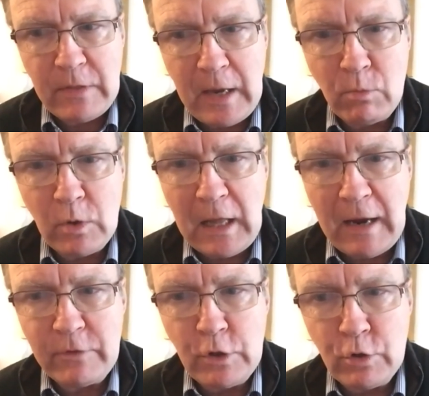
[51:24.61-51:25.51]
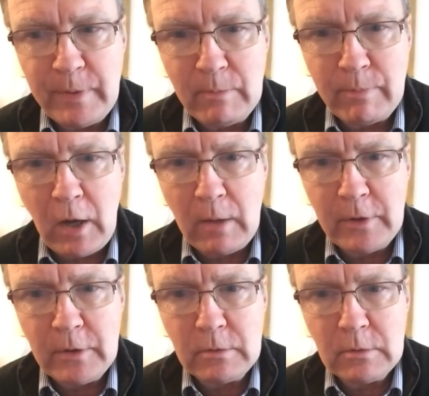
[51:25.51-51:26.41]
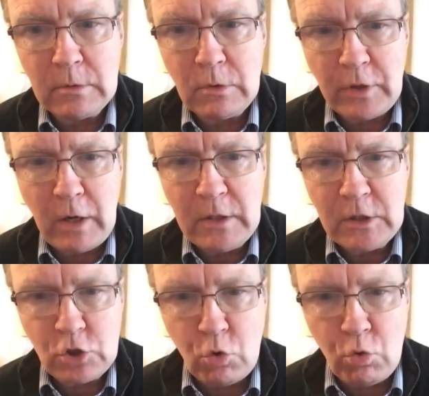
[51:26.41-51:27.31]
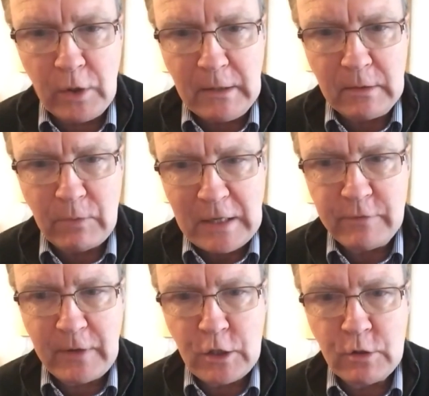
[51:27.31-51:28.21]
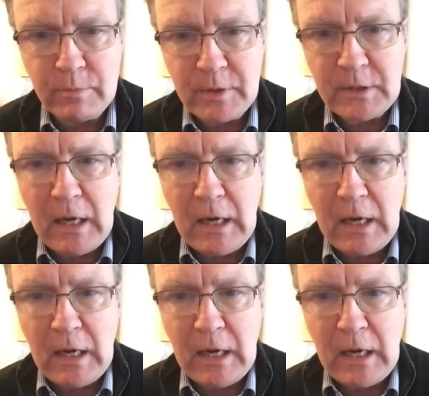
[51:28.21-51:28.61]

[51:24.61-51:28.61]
And then we'll have the European Parliament not only stalling the ratification,